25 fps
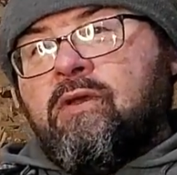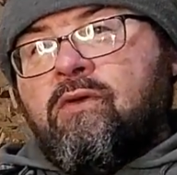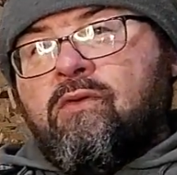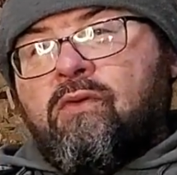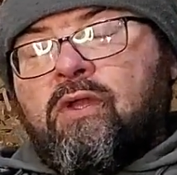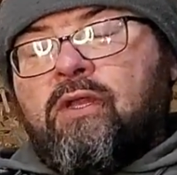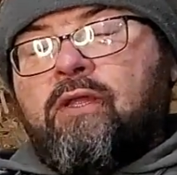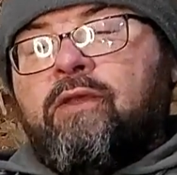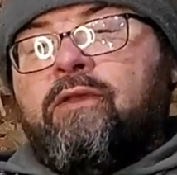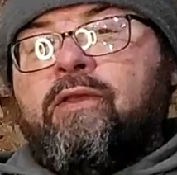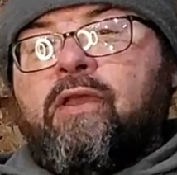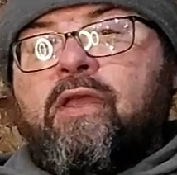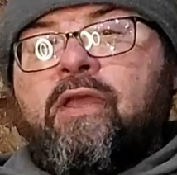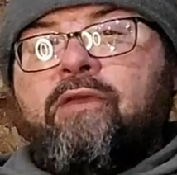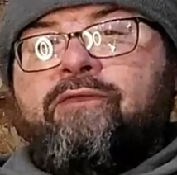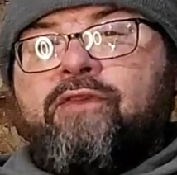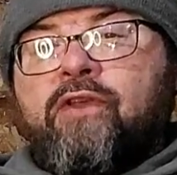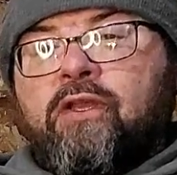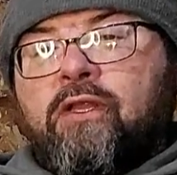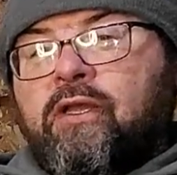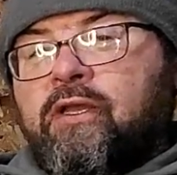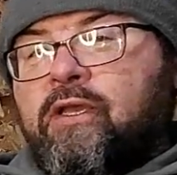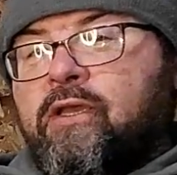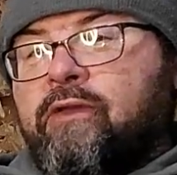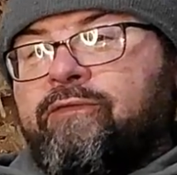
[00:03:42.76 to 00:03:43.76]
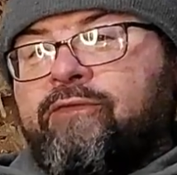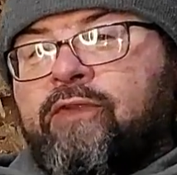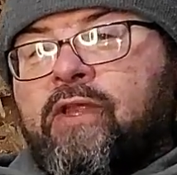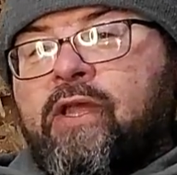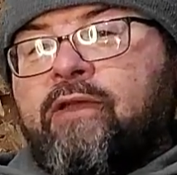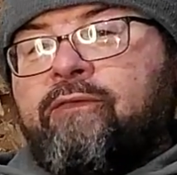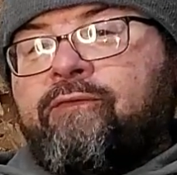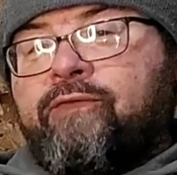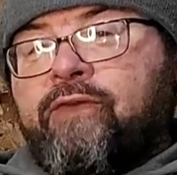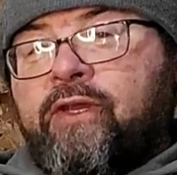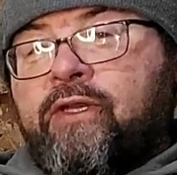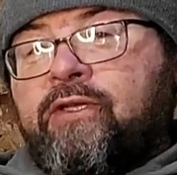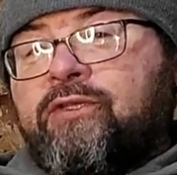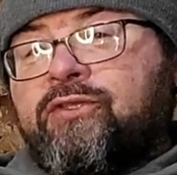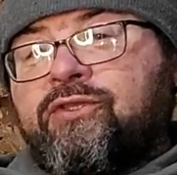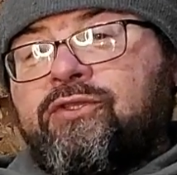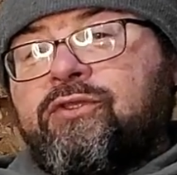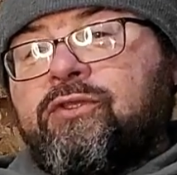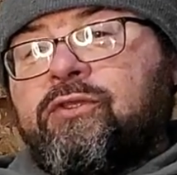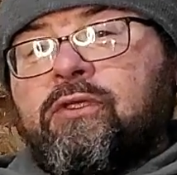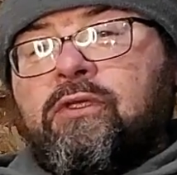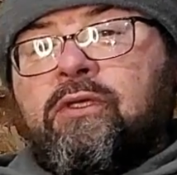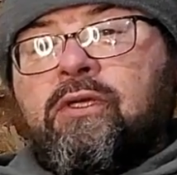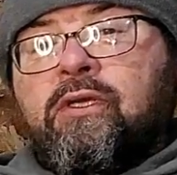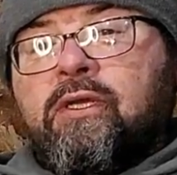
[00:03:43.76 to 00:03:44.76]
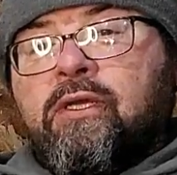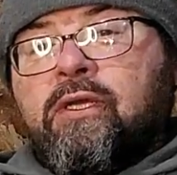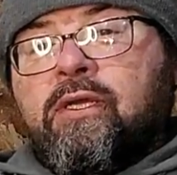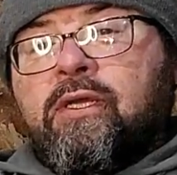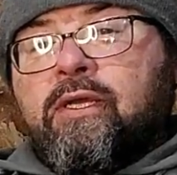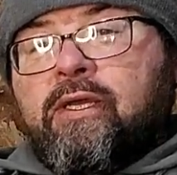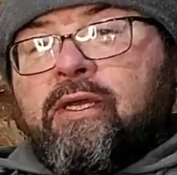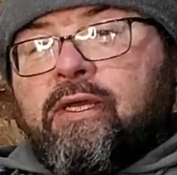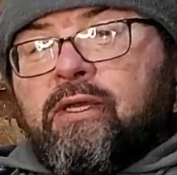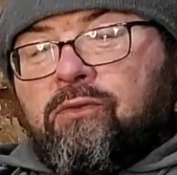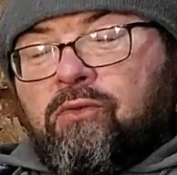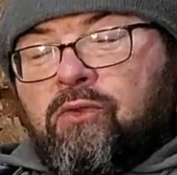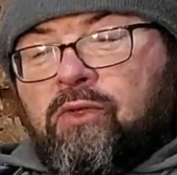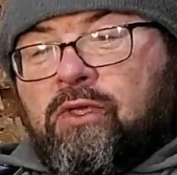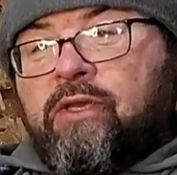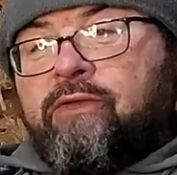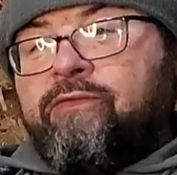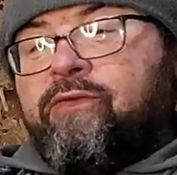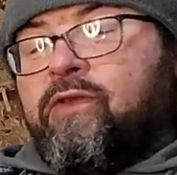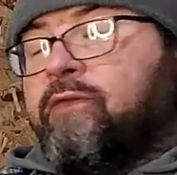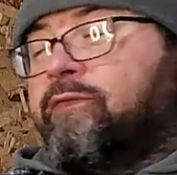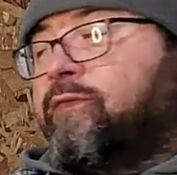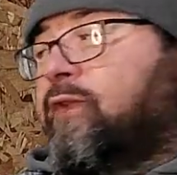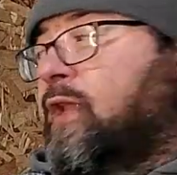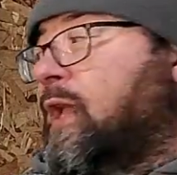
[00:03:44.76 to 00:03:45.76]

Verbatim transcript: well, if you like a flat finish, it will give you a